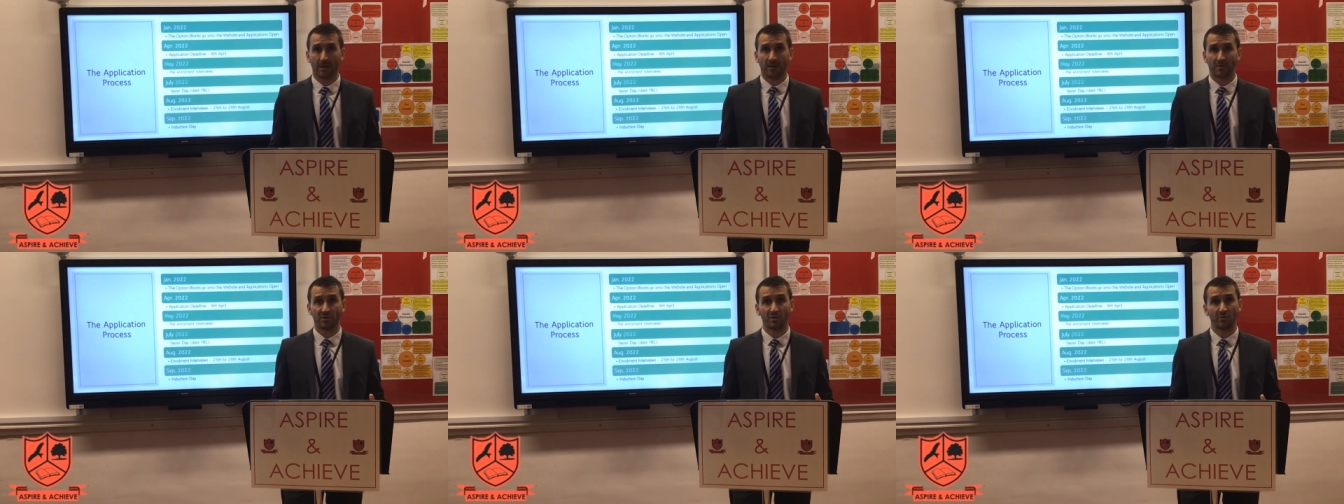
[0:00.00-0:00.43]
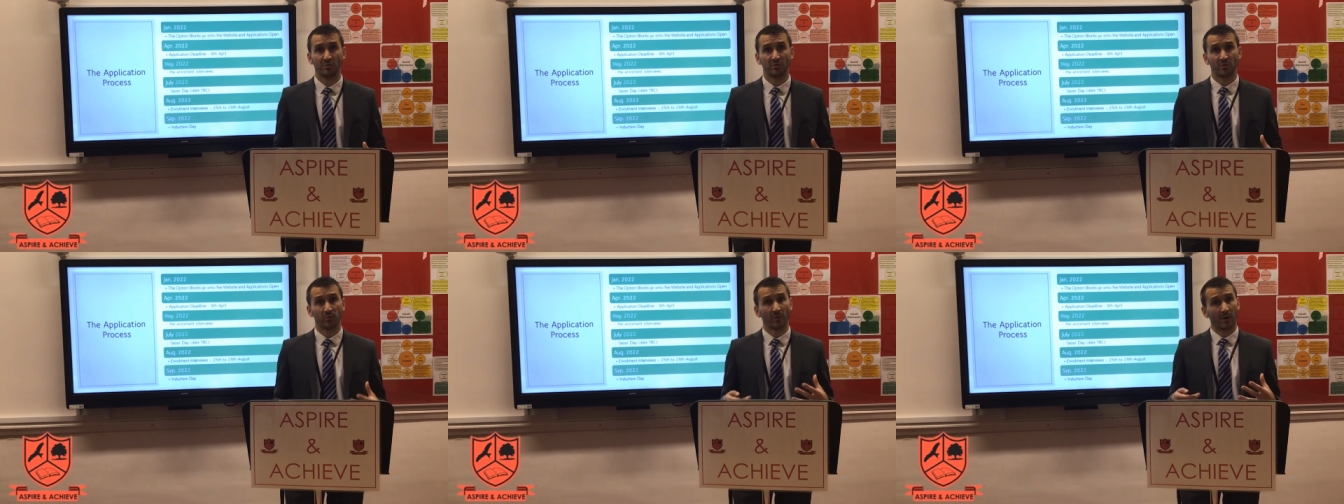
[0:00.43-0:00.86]

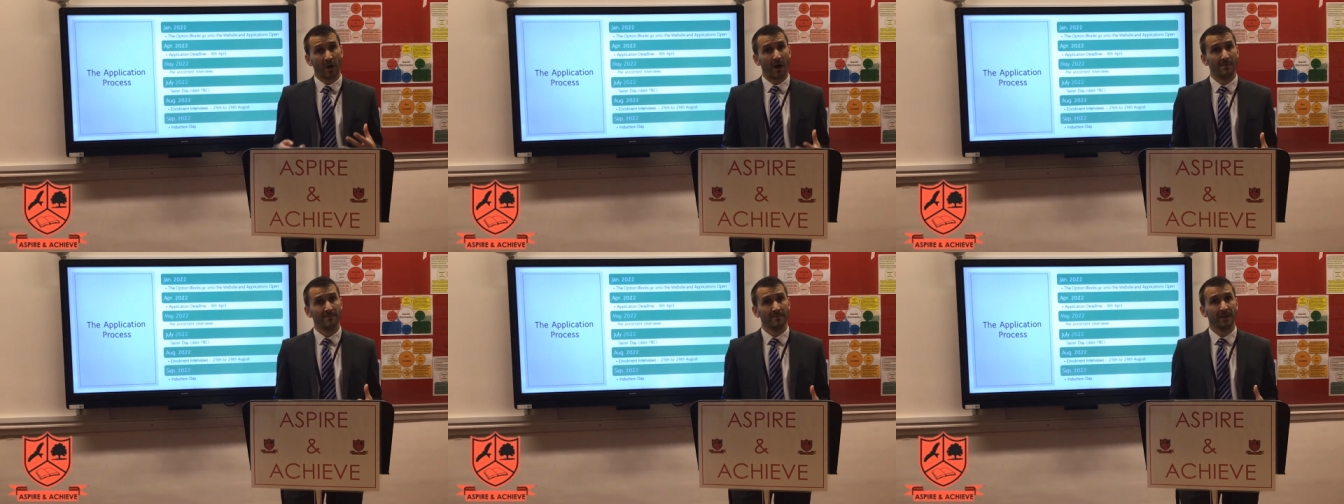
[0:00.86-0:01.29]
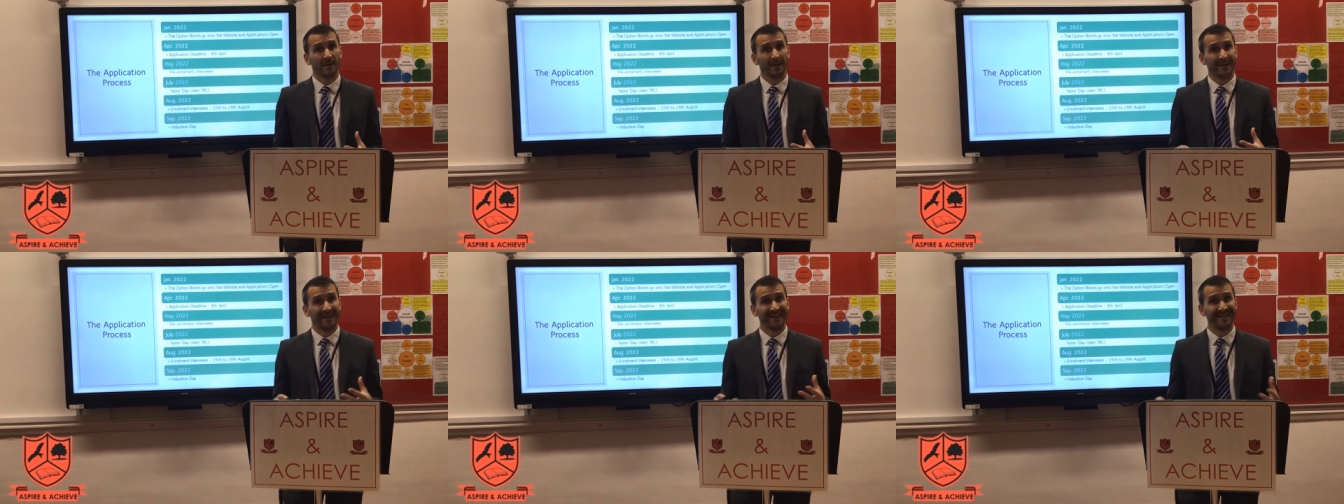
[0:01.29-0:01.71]
Students will come
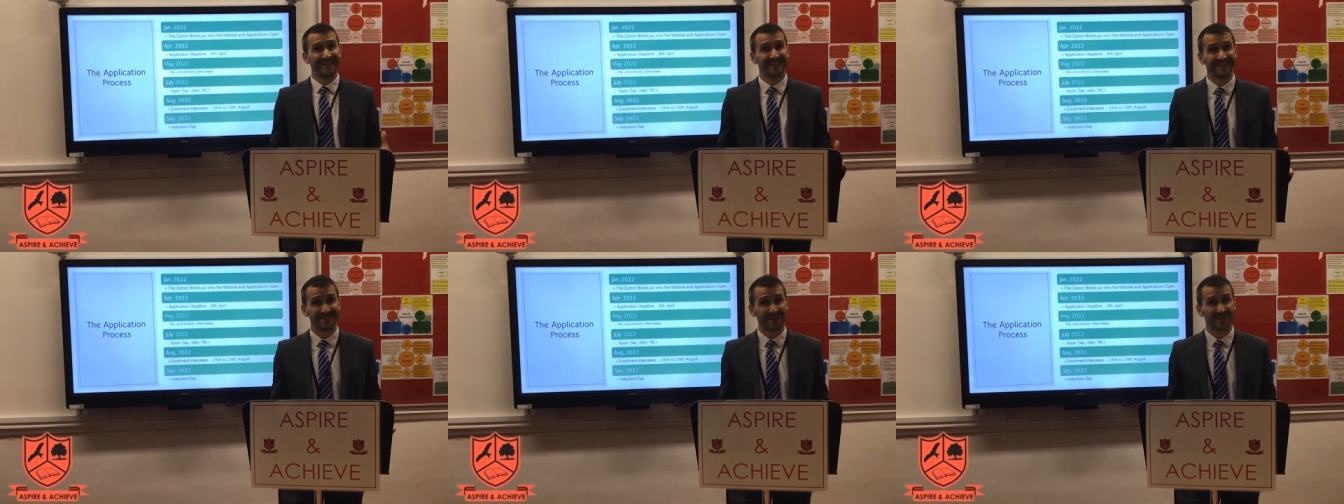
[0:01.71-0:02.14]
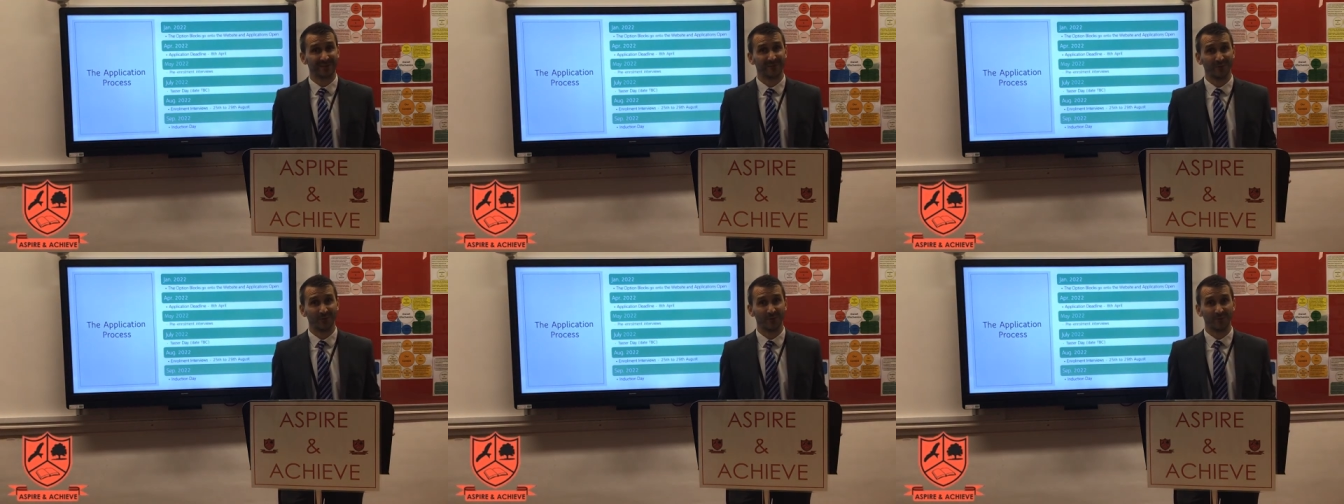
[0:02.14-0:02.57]
in their sixth
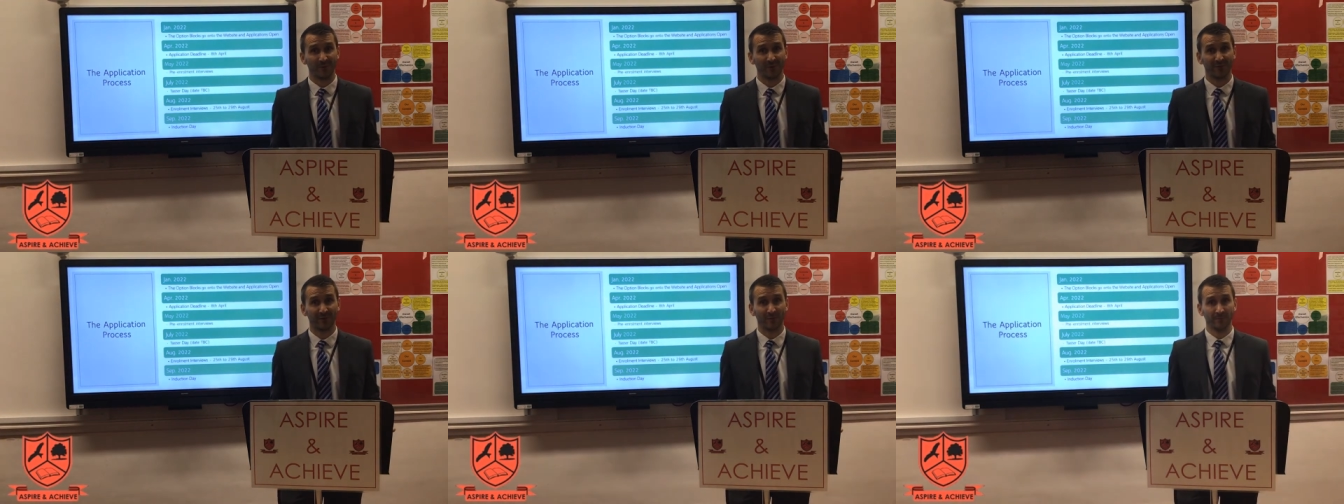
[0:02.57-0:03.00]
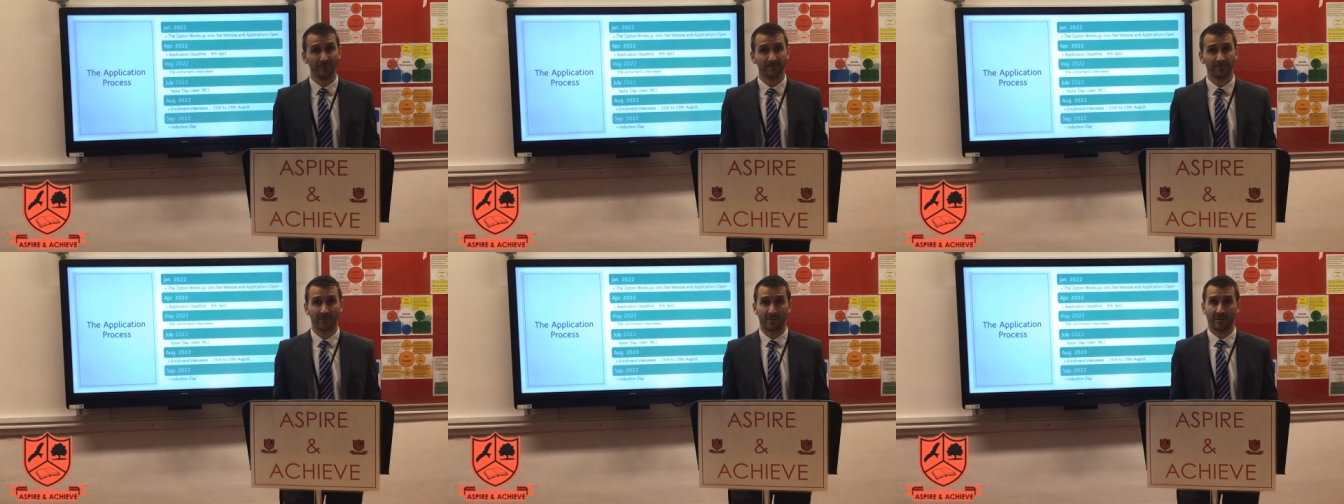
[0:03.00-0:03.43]
form
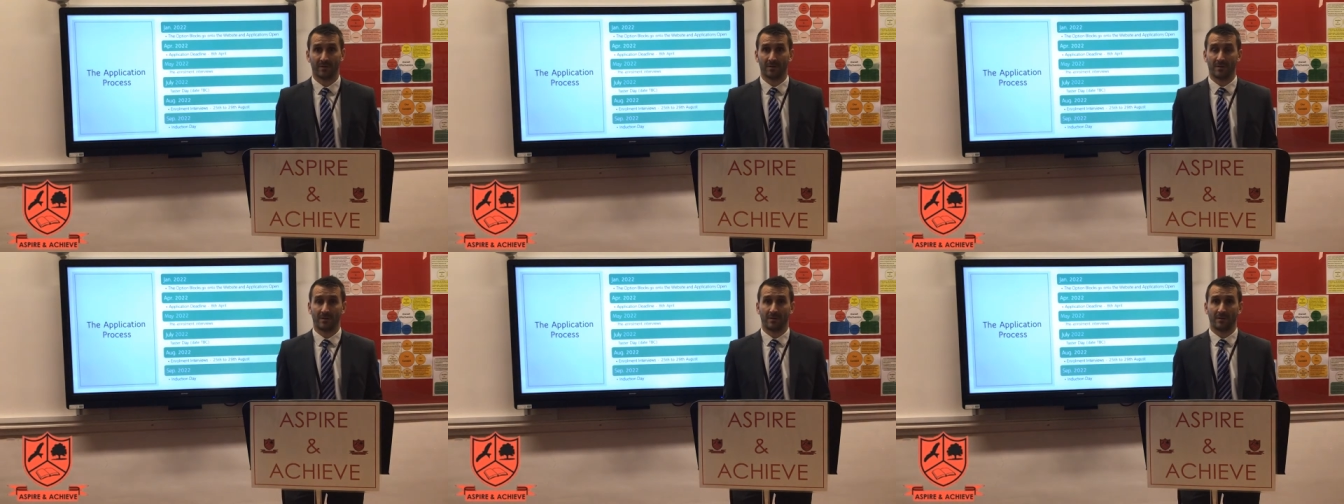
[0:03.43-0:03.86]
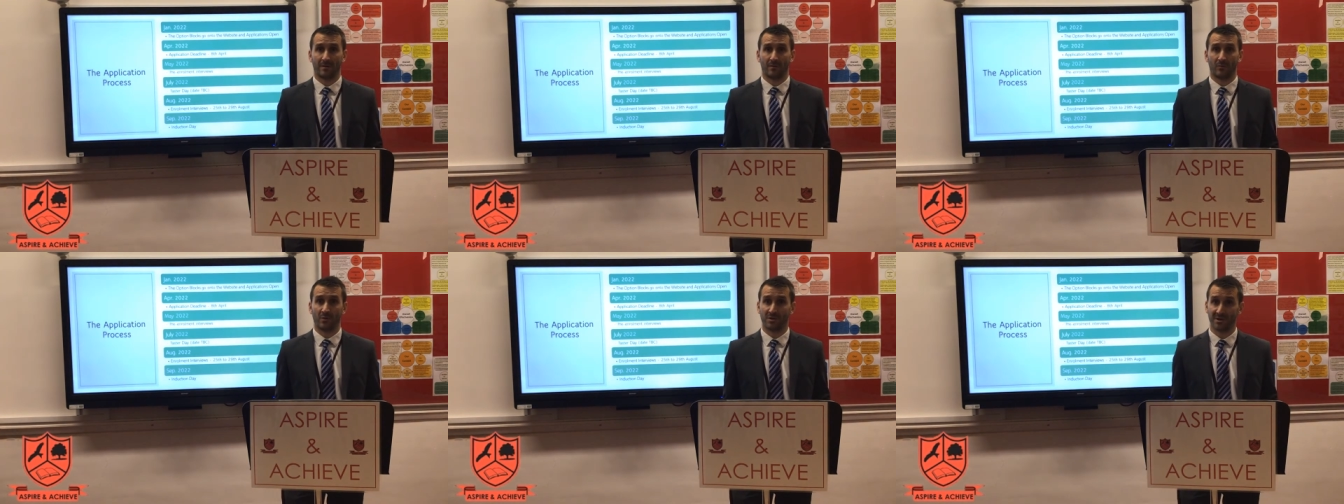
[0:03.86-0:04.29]
uniform,
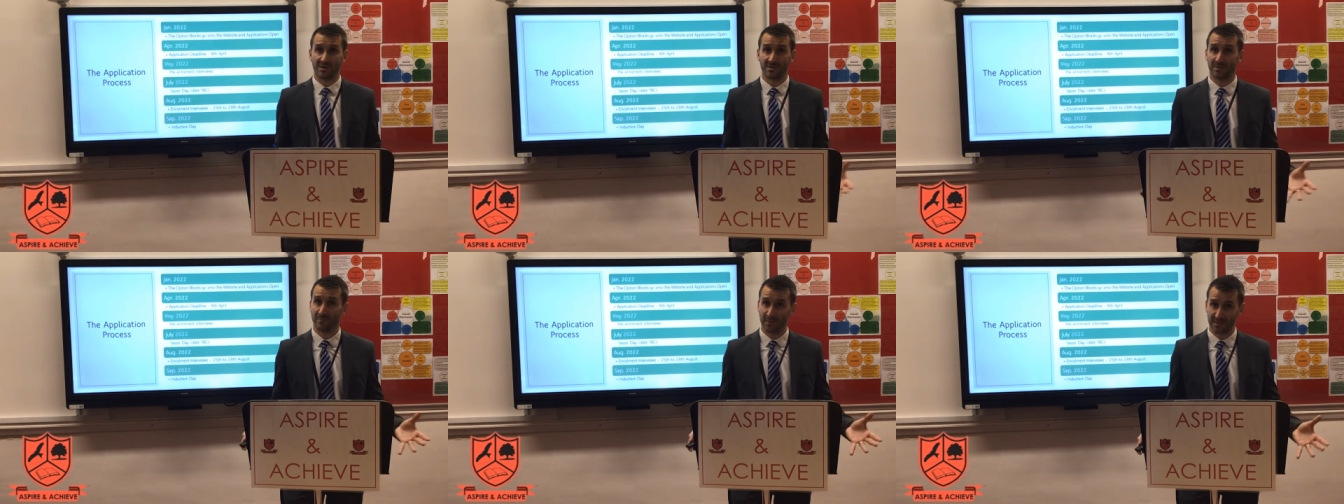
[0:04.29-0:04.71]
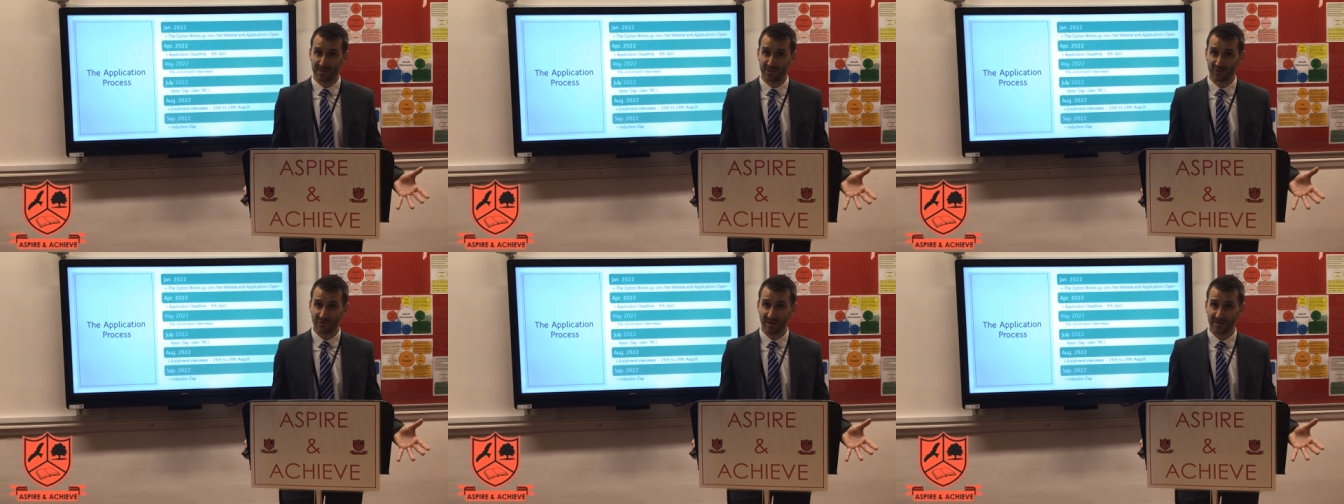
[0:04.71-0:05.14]
which is business
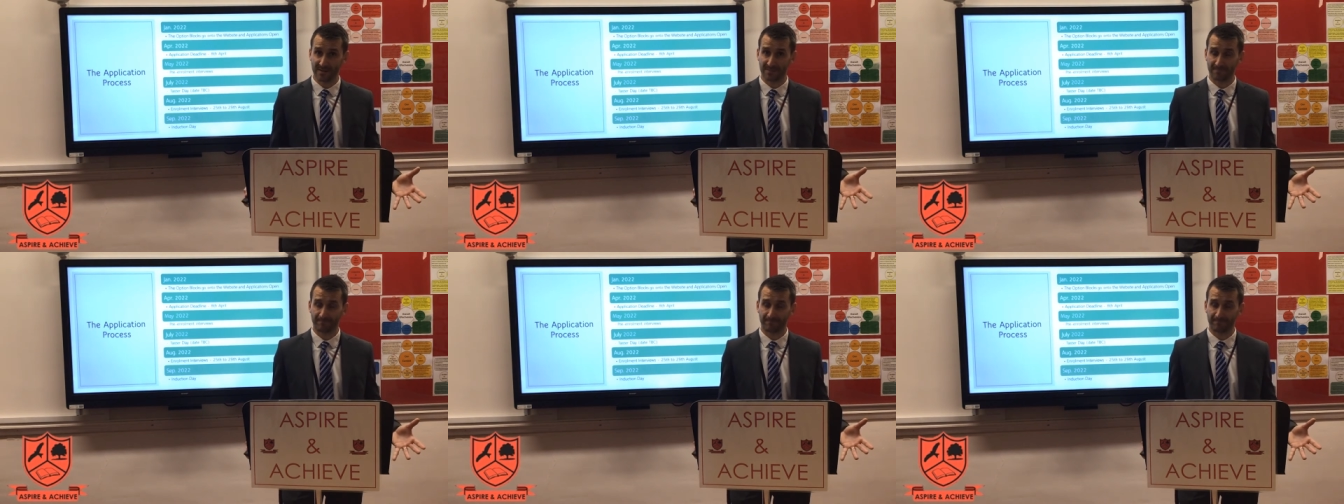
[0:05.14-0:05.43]
dress,